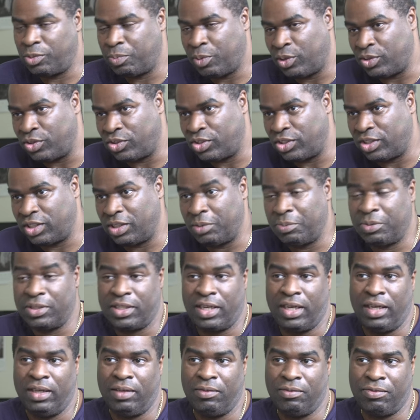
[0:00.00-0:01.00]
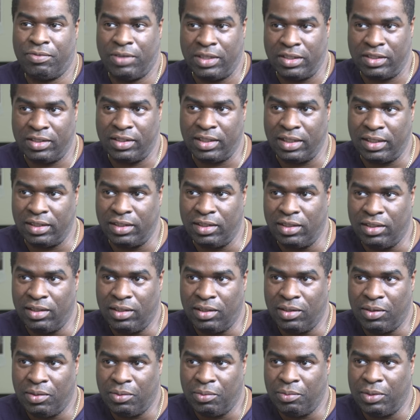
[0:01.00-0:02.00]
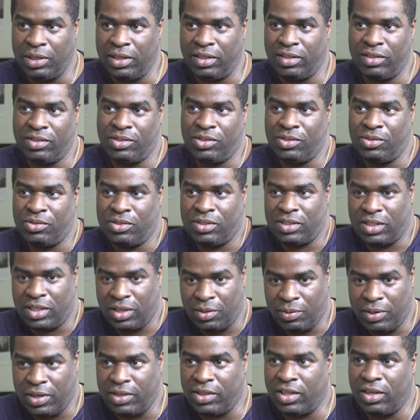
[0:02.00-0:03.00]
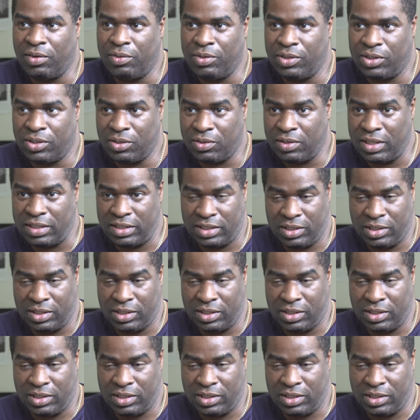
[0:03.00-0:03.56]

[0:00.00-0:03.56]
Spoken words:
sponsorships, getting funding. We get the students to go out there and do that.